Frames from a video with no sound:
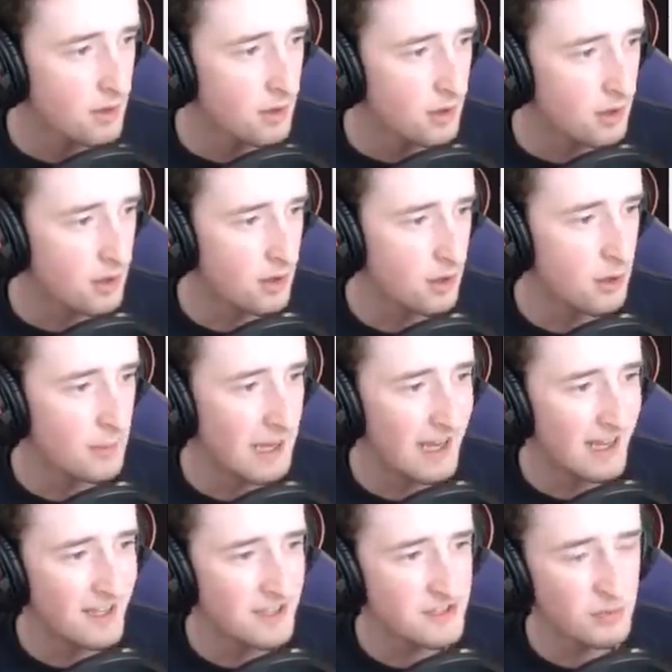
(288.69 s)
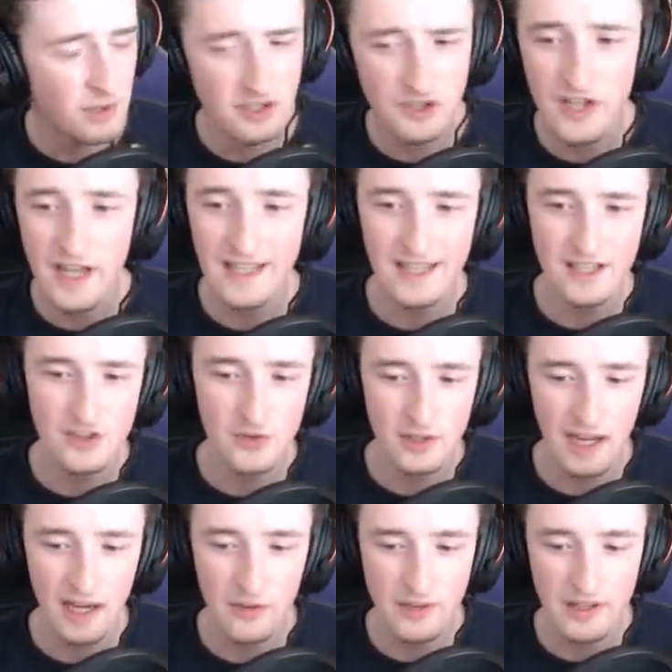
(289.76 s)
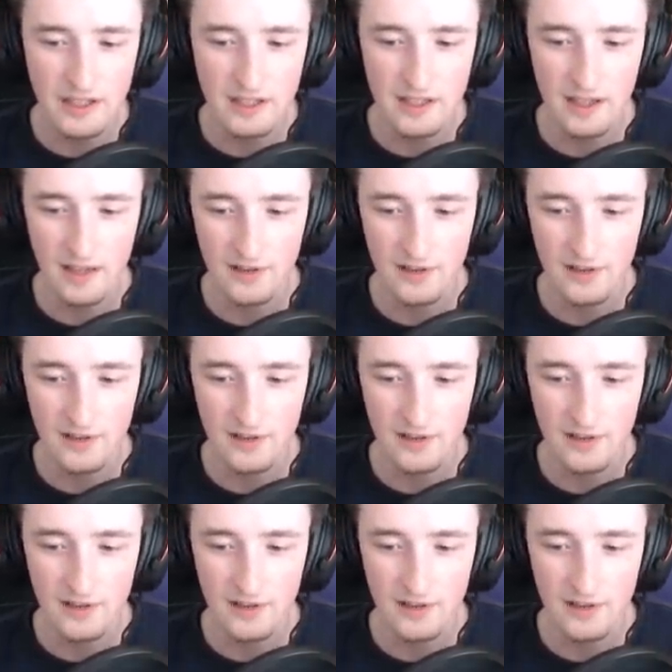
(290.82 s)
Um, and when you take into account the,